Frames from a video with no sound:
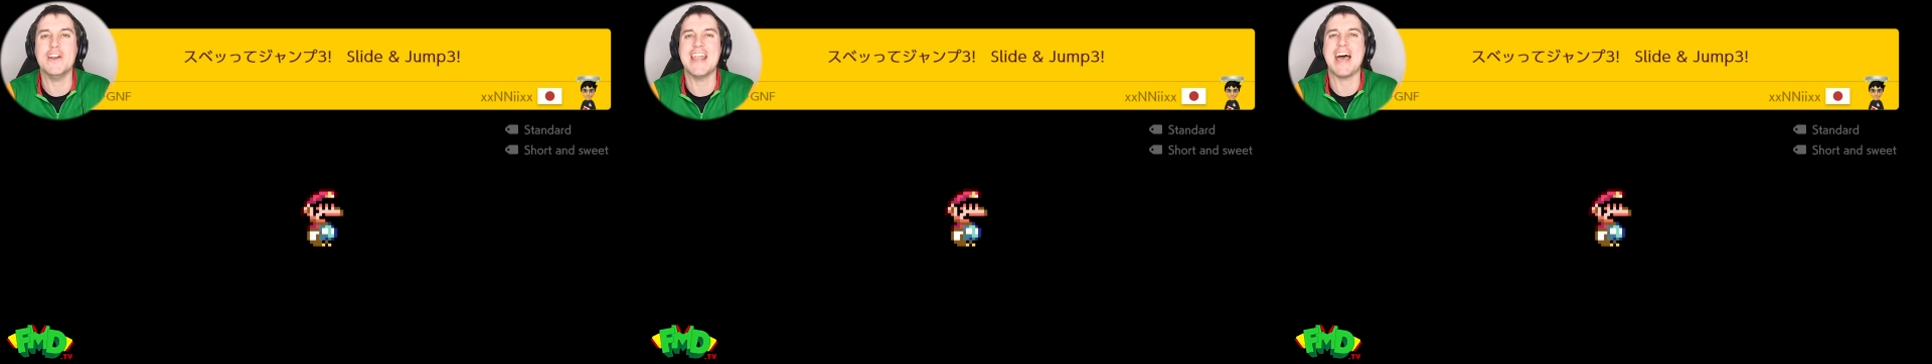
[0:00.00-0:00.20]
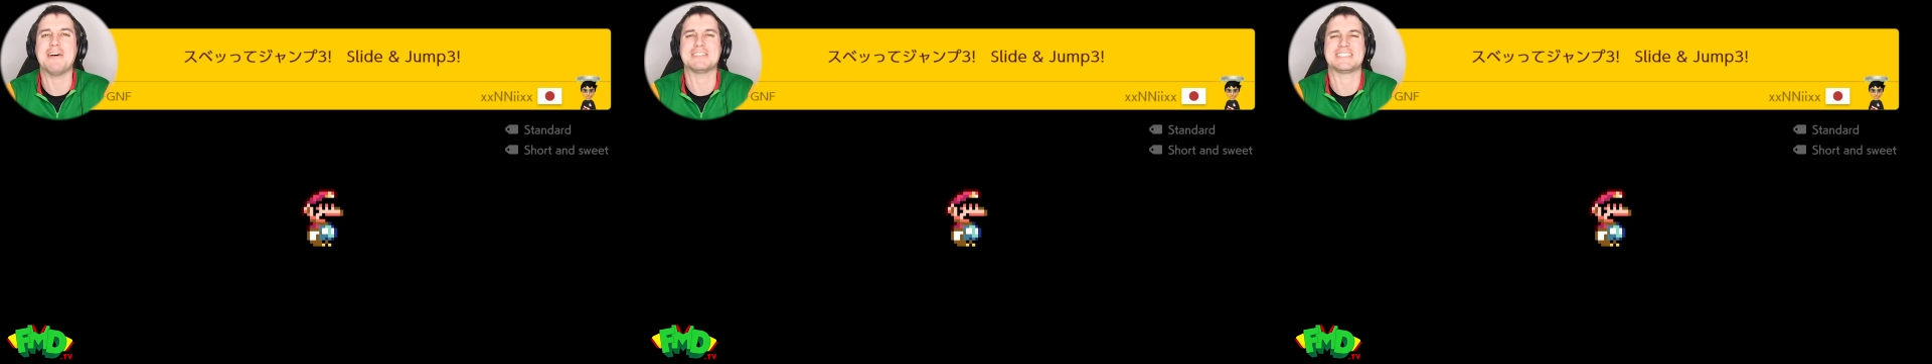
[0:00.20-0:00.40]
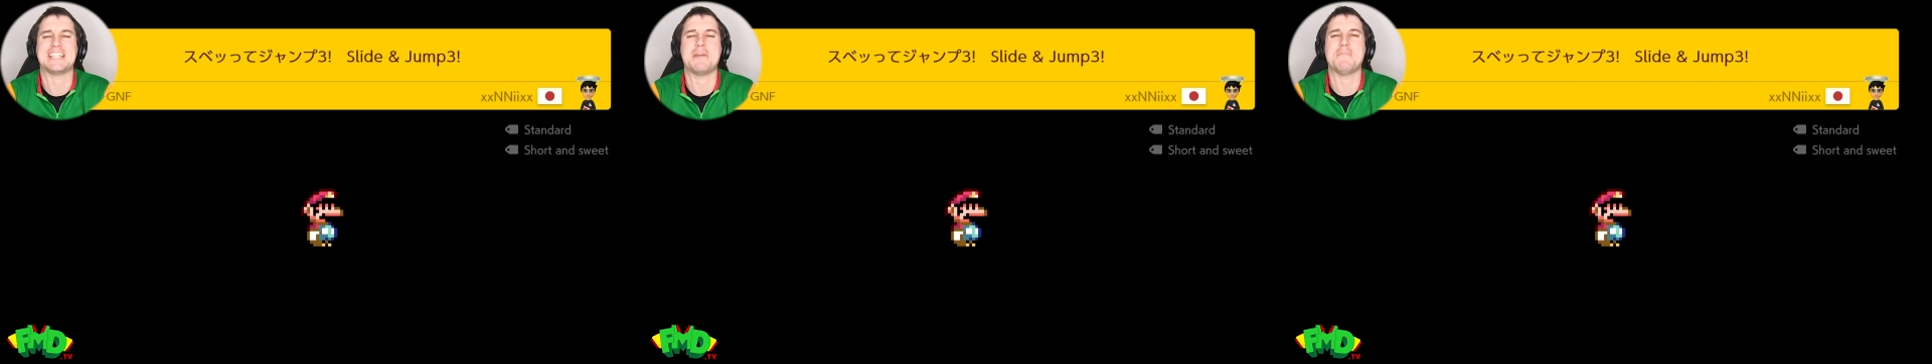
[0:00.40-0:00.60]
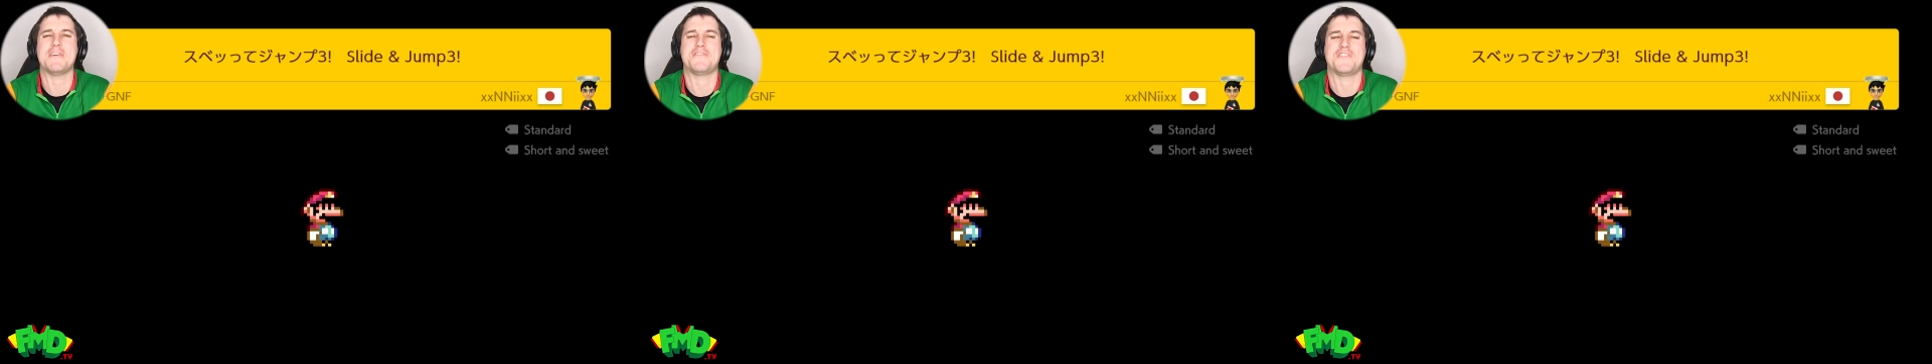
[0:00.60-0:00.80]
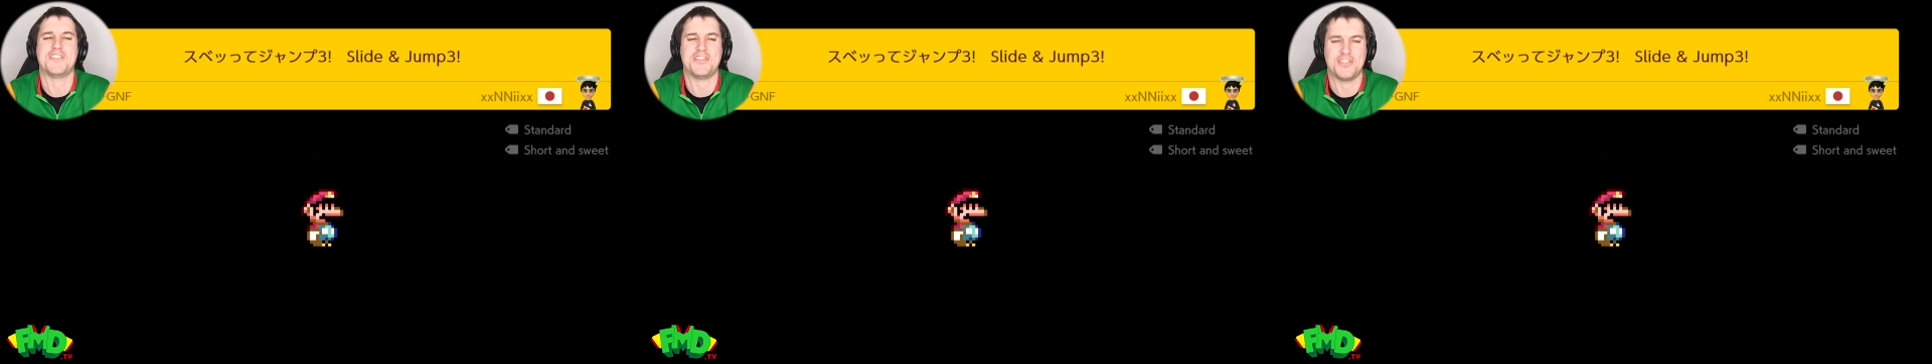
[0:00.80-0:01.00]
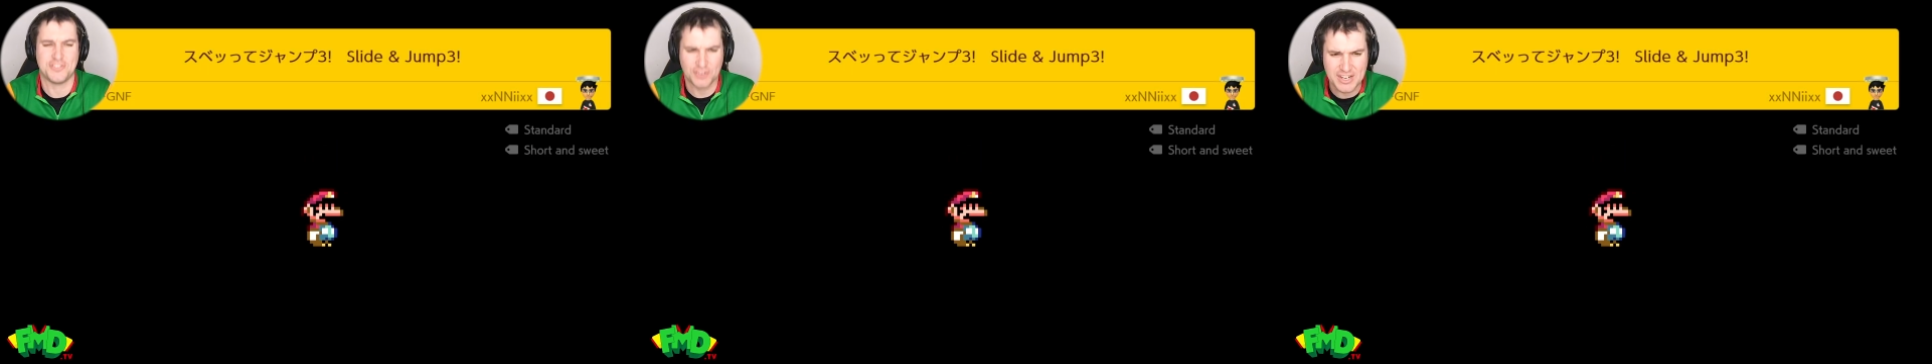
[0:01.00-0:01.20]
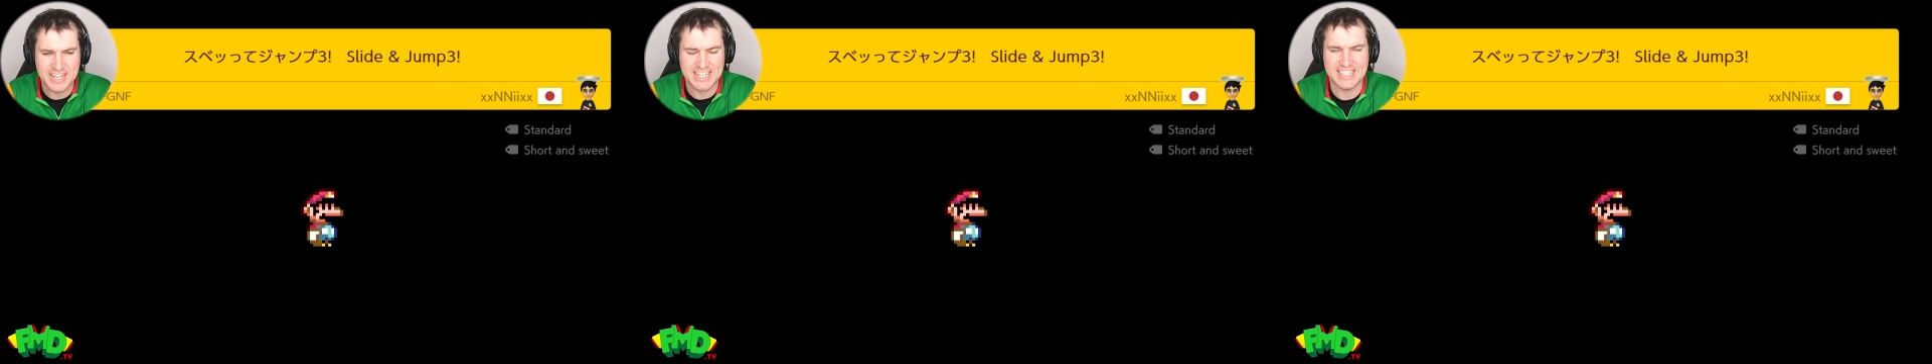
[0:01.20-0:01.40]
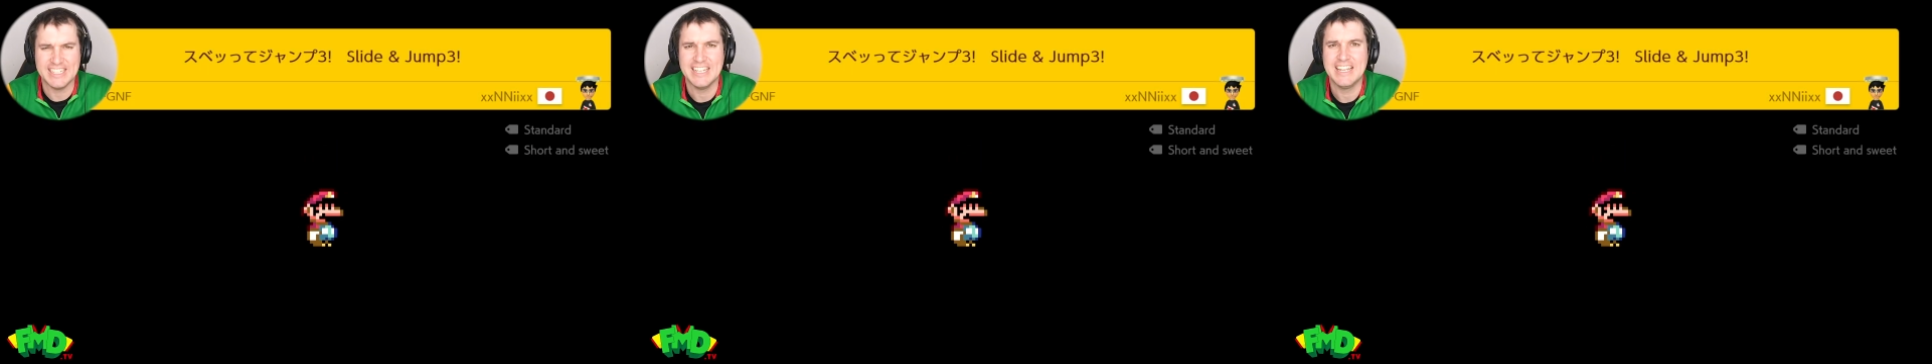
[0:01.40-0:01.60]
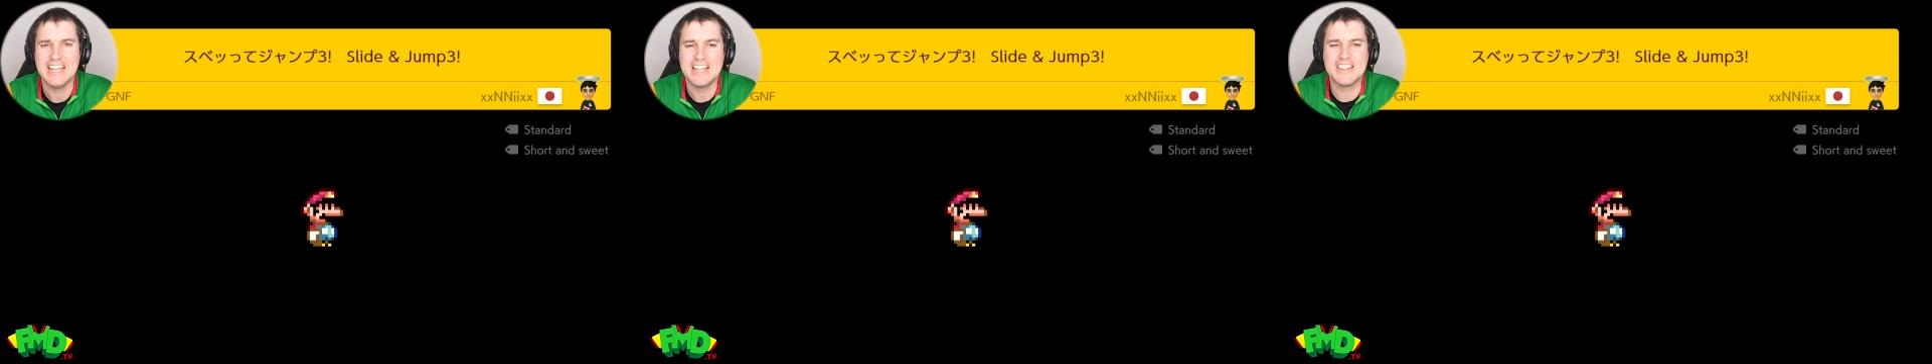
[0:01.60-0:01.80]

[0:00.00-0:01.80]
now it's number for 3.